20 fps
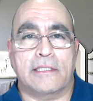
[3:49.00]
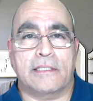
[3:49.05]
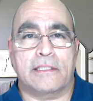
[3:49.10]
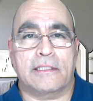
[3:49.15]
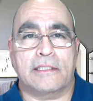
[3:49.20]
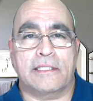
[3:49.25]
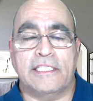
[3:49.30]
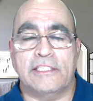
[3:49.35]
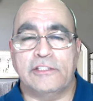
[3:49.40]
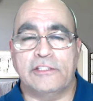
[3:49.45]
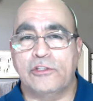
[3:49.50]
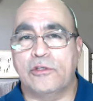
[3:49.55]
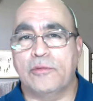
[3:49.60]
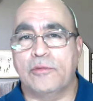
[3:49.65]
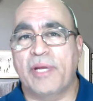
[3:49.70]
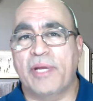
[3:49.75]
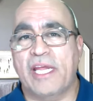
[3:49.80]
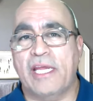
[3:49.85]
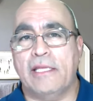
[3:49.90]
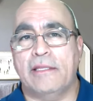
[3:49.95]
need you to
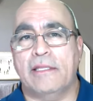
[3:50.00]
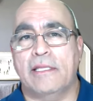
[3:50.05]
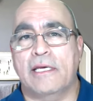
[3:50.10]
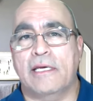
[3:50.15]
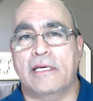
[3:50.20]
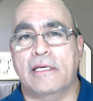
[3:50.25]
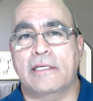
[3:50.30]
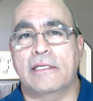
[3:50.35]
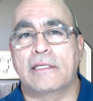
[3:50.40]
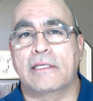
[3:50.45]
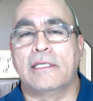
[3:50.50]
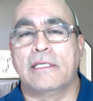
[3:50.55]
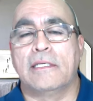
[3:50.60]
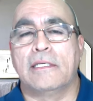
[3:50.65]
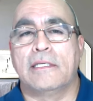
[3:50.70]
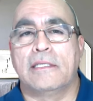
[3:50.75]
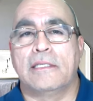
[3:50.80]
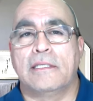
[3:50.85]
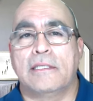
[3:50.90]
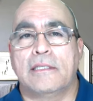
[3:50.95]
pay the
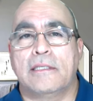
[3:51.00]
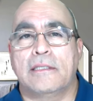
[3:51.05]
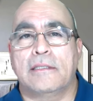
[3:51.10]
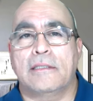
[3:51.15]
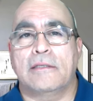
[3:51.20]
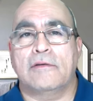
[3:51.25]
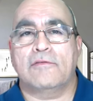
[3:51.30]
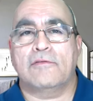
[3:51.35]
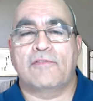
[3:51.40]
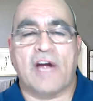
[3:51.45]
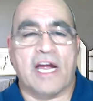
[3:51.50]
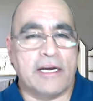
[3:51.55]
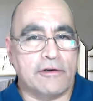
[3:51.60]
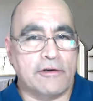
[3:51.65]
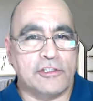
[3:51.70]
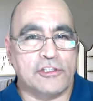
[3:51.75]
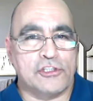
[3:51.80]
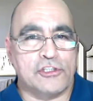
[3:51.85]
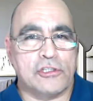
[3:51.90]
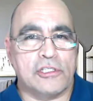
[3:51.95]
fire
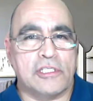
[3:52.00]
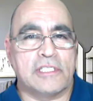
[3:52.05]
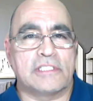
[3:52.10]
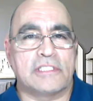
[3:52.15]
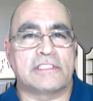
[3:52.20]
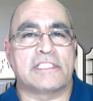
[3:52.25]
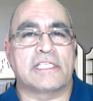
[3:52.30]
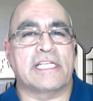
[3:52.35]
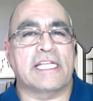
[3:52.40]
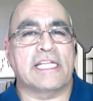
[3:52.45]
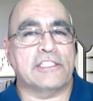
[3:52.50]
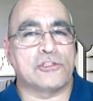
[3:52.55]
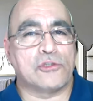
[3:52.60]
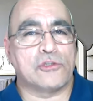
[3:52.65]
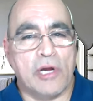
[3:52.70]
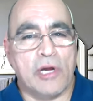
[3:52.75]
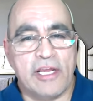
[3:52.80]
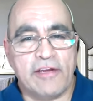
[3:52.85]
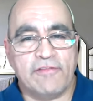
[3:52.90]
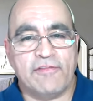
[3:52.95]
insurance and
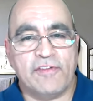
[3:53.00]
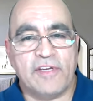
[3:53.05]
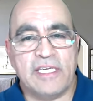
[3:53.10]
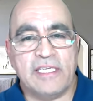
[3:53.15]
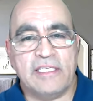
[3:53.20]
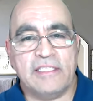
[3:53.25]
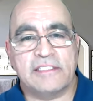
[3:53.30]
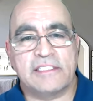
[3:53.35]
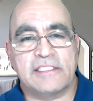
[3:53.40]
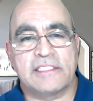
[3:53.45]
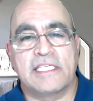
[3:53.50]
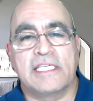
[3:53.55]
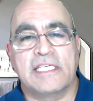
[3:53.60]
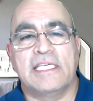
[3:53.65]
HOA fees,